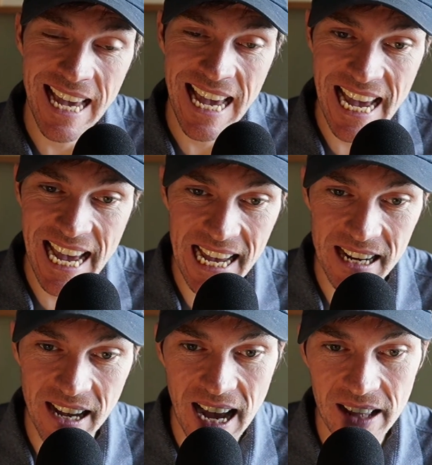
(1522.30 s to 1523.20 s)

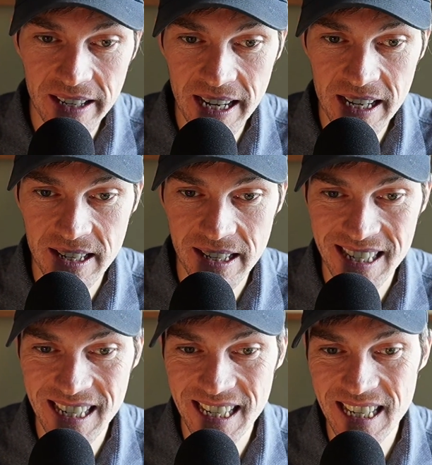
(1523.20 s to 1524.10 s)
and holidays, it's
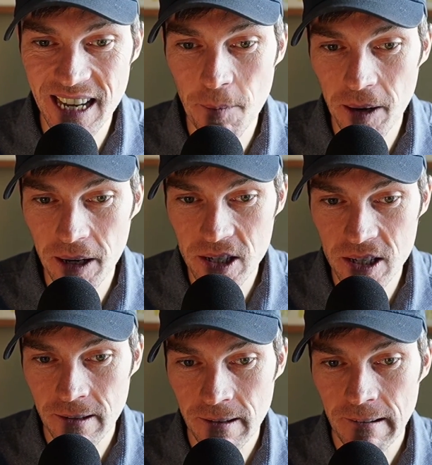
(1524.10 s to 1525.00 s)
$68,
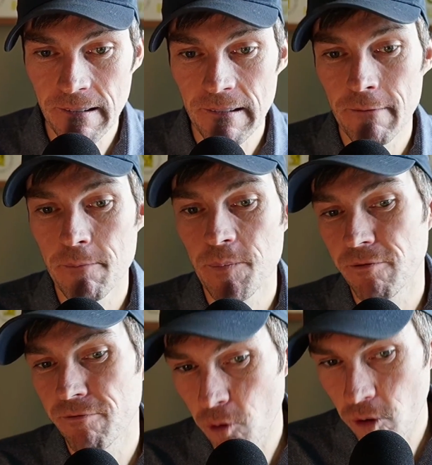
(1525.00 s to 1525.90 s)

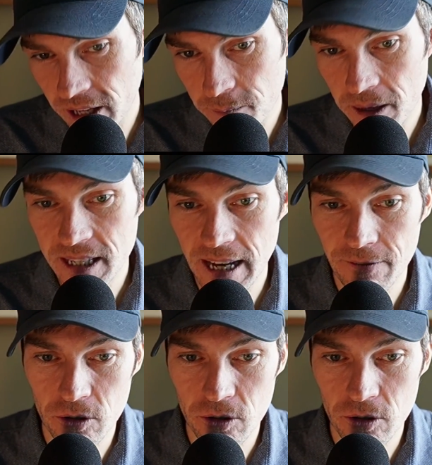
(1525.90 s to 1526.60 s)
$48 after